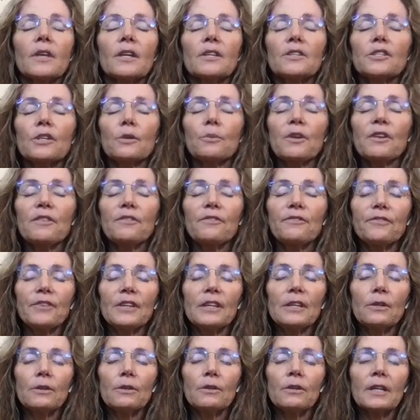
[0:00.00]
So we
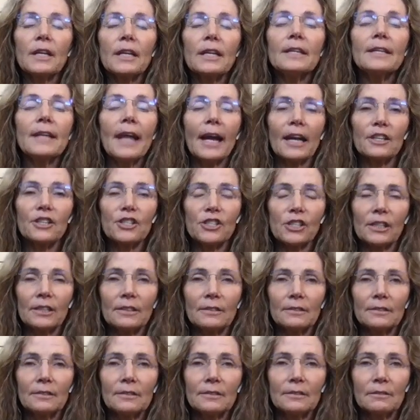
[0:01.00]
feel
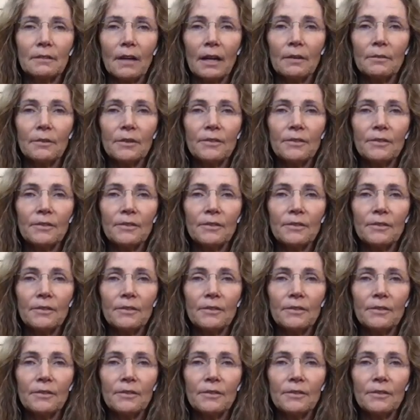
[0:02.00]
connection, right?